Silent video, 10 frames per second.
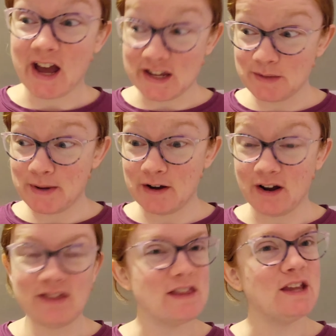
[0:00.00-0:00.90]
as a
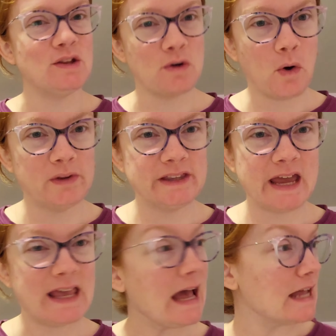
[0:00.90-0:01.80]
parent and you're holding
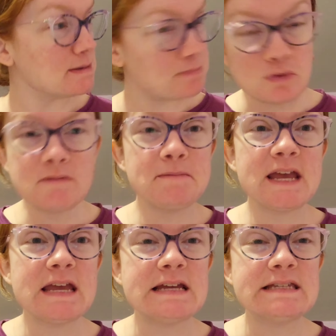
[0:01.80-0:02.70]
like a spoon of
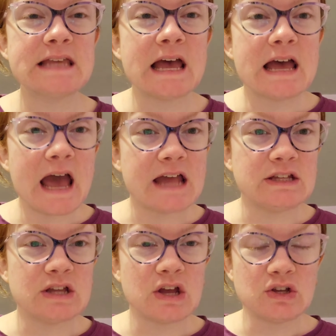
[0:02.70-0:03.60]
peas
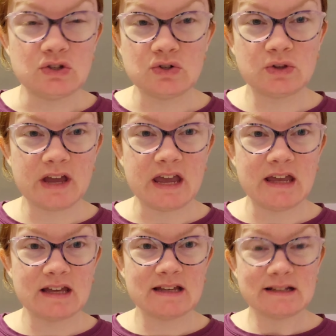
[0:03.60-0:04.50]
and you're like